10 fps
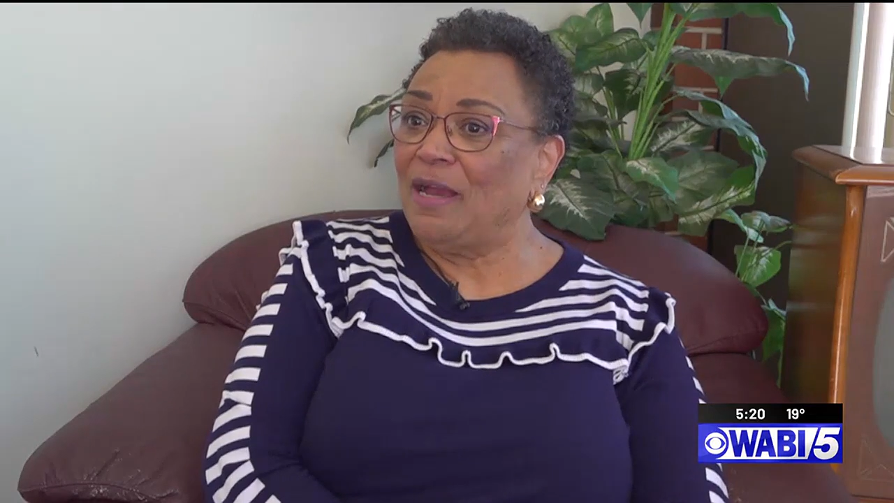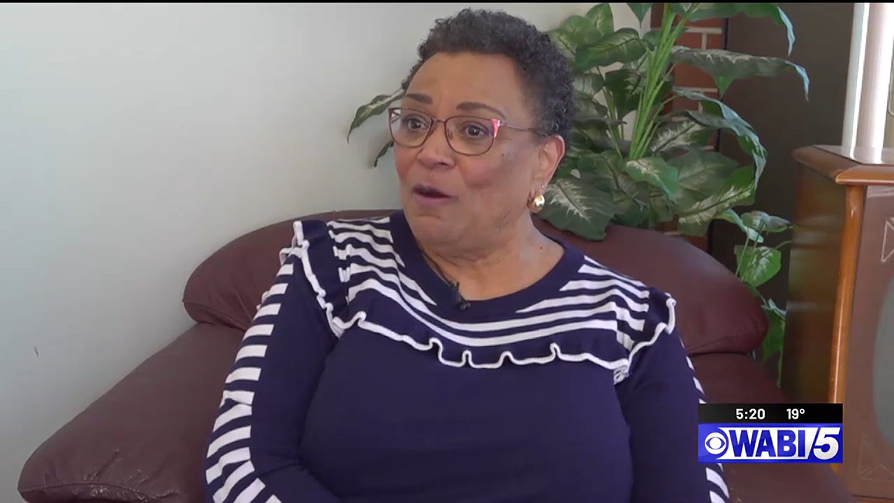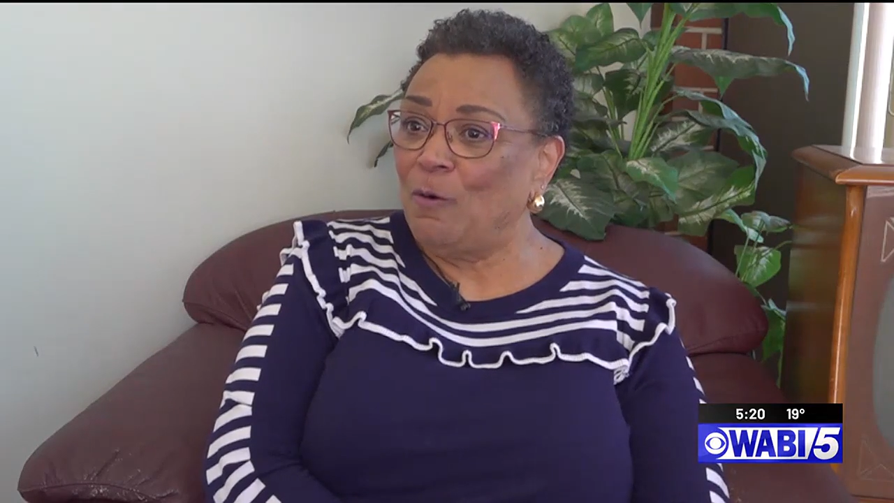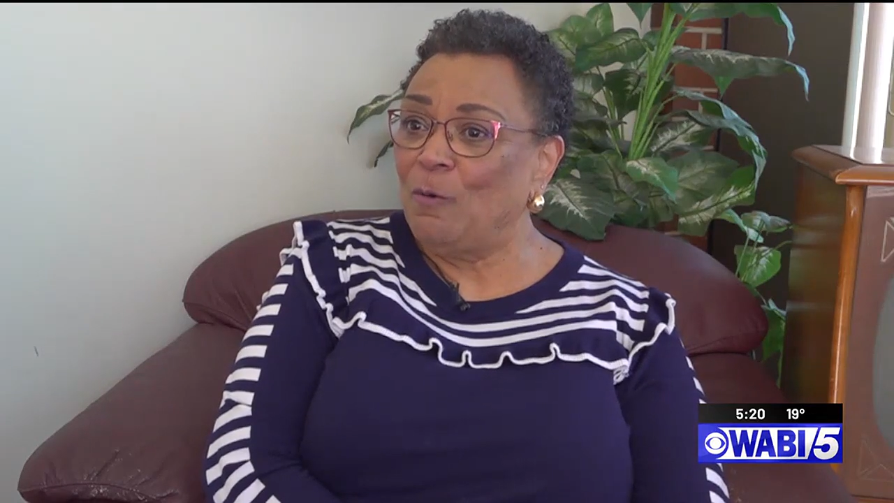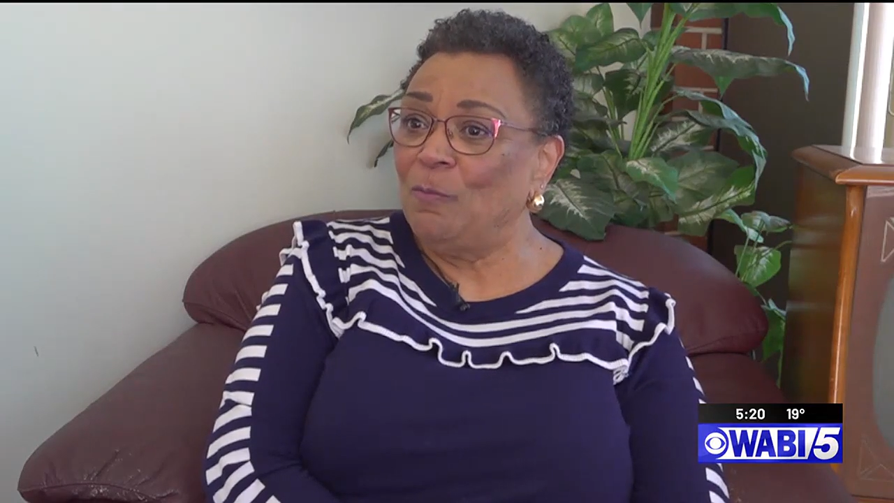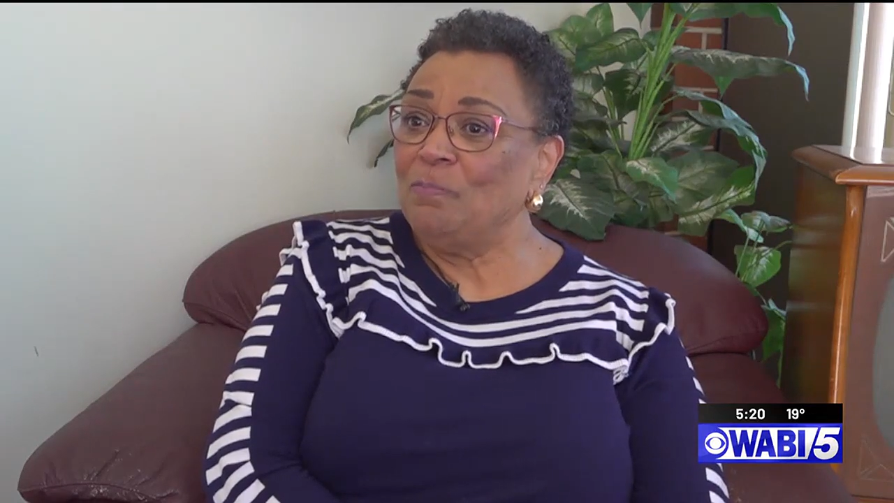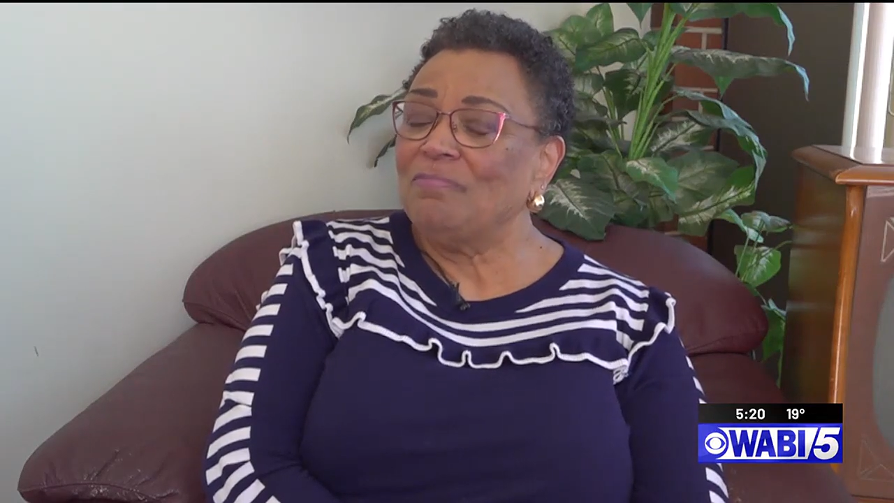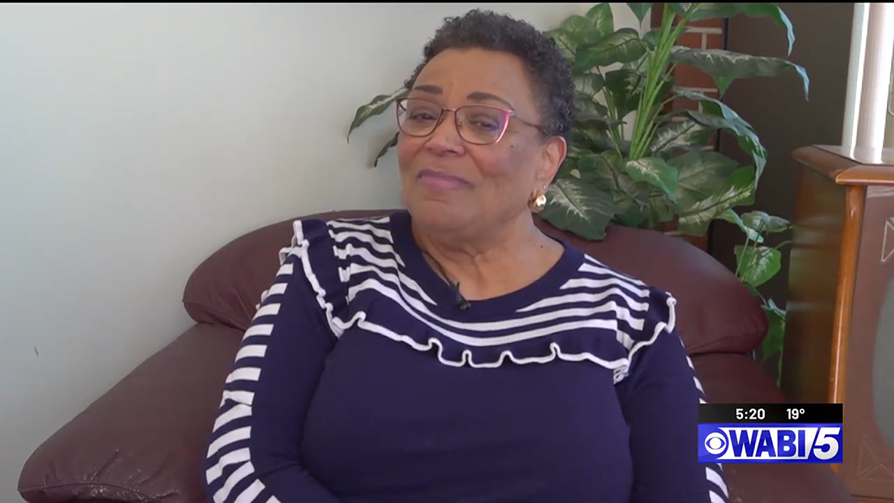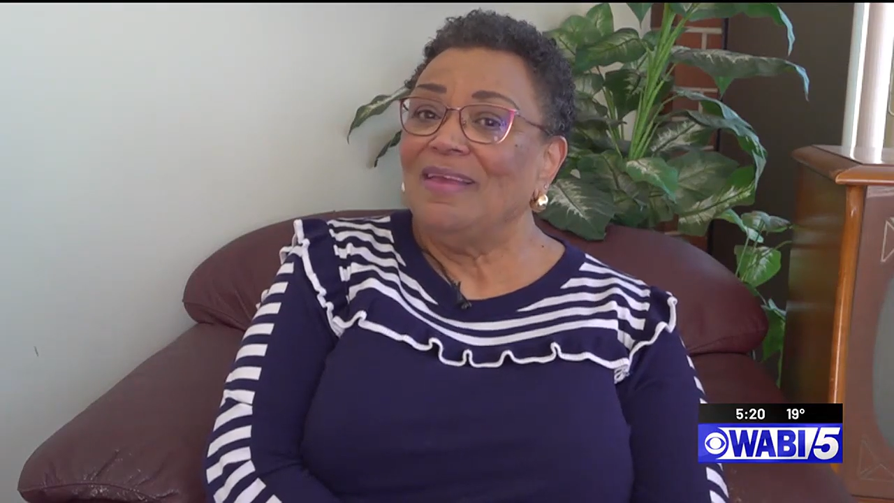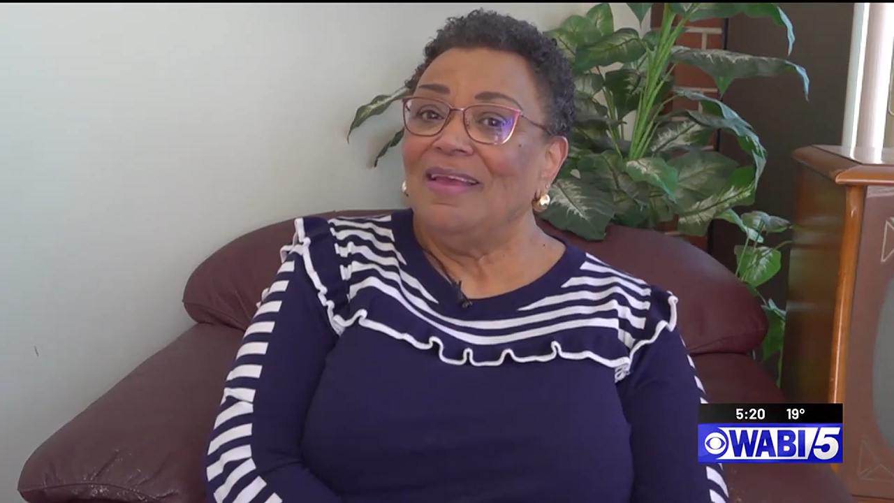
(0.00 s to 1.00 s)
back home
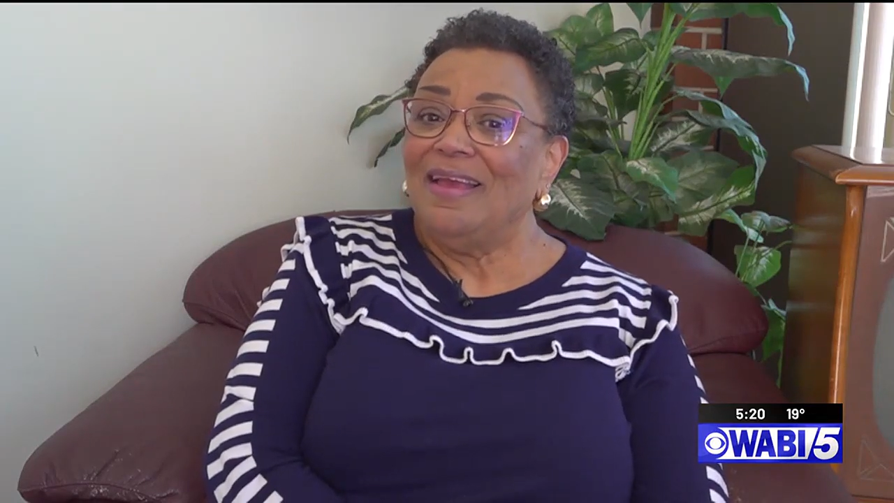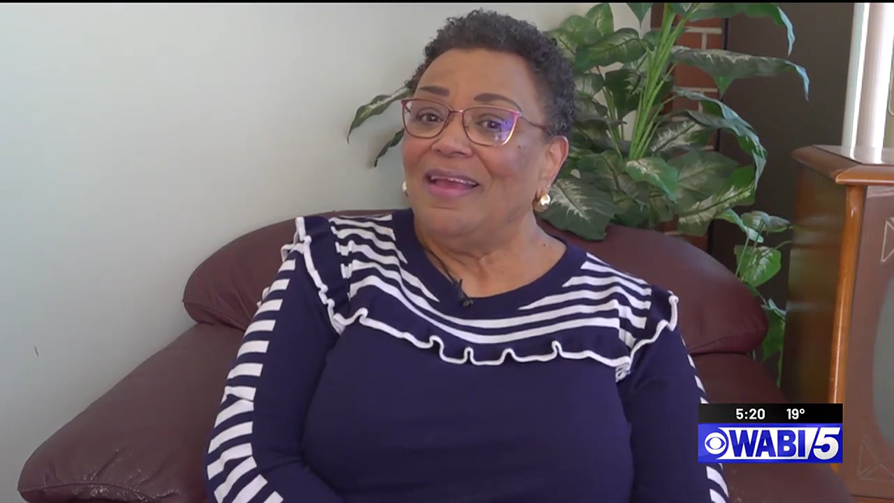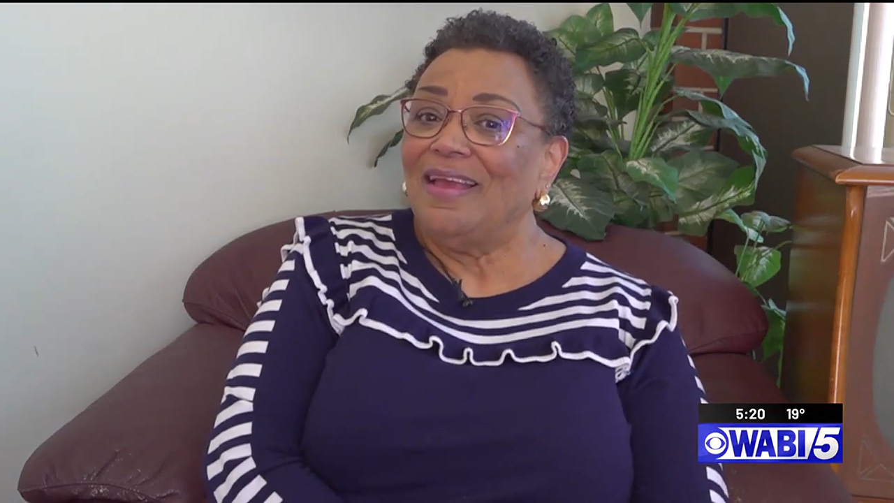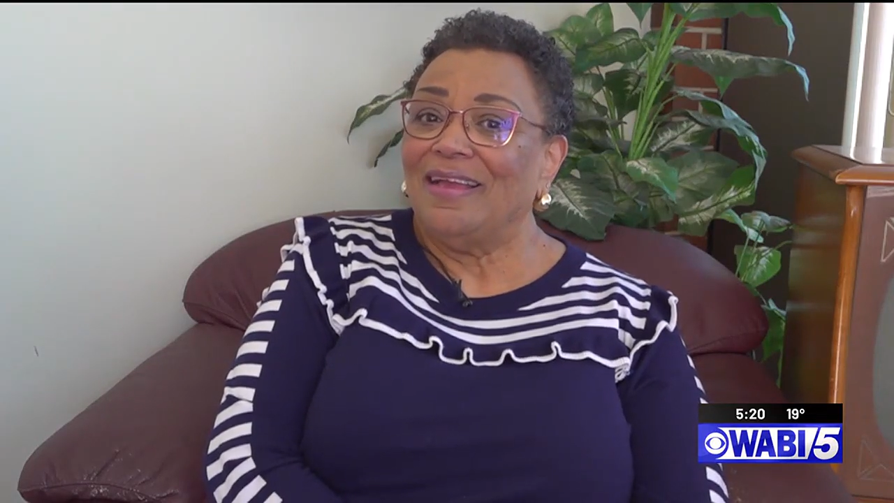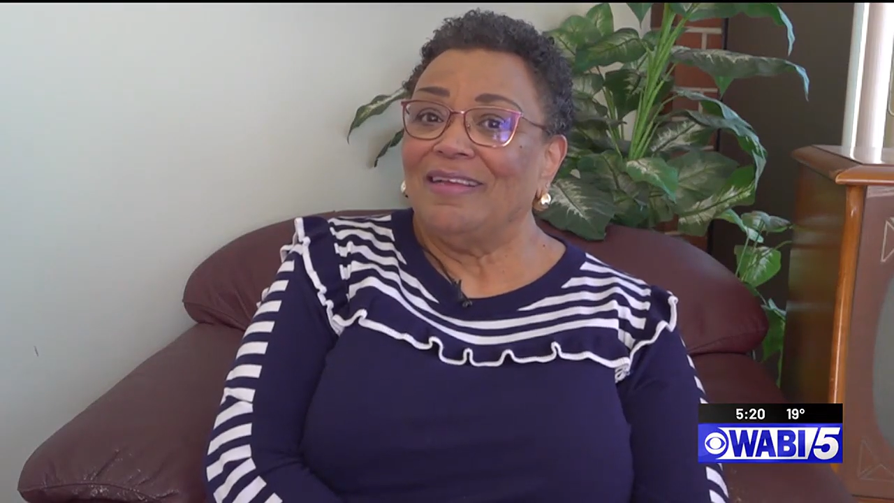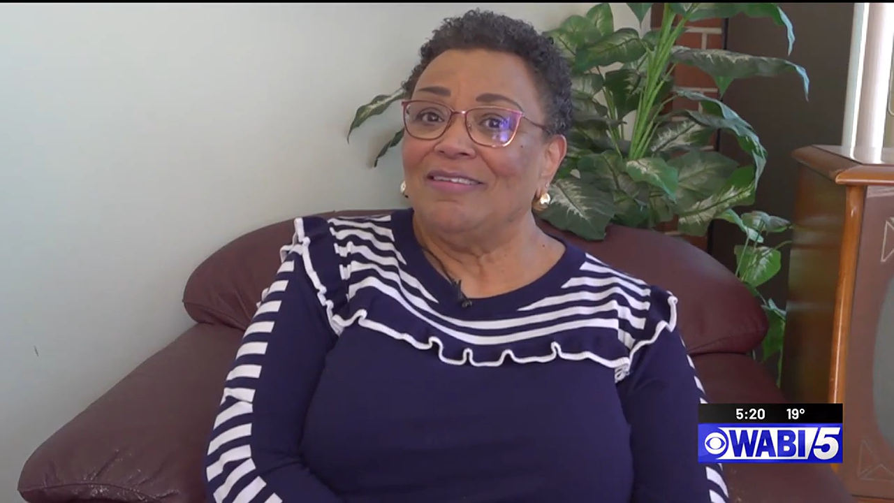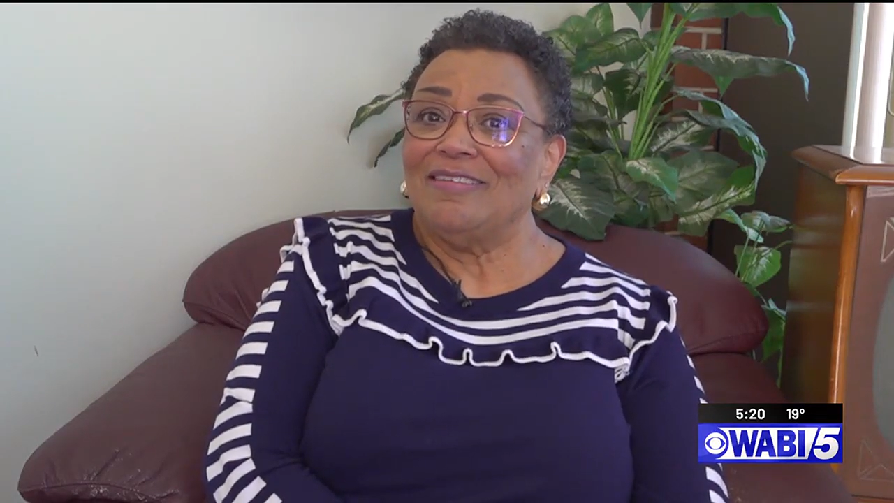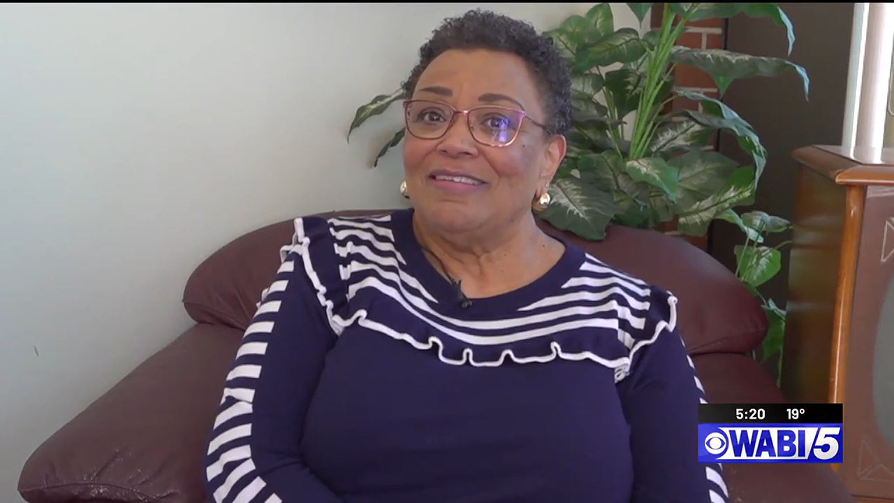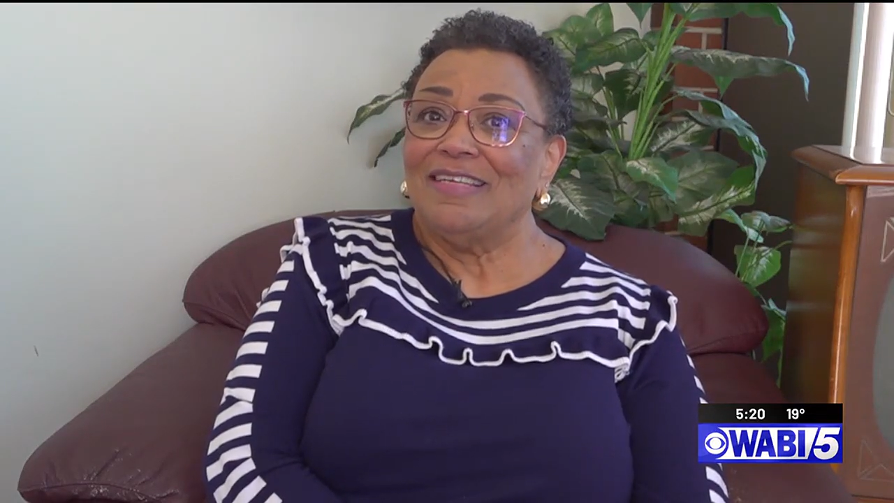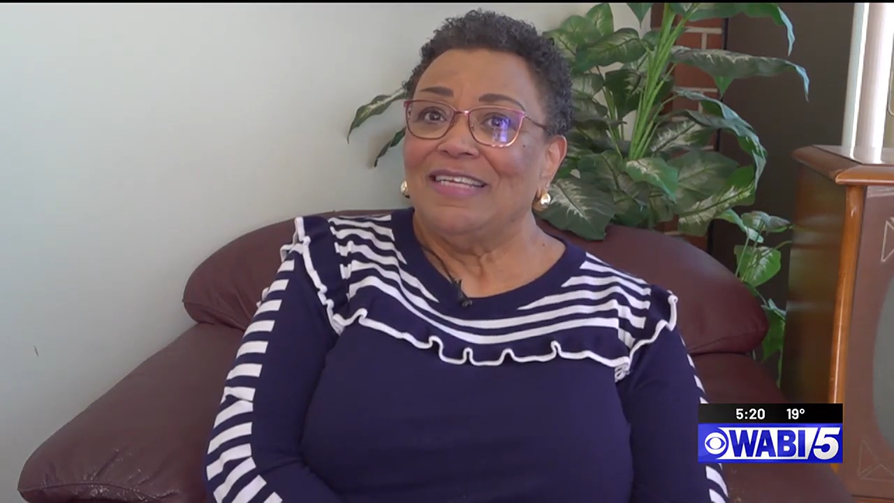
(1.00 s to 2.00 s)

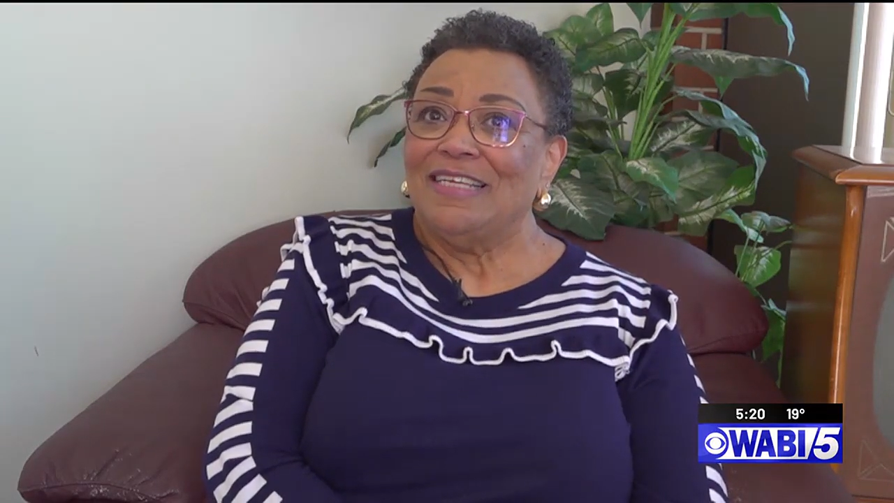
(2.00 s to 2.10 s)
and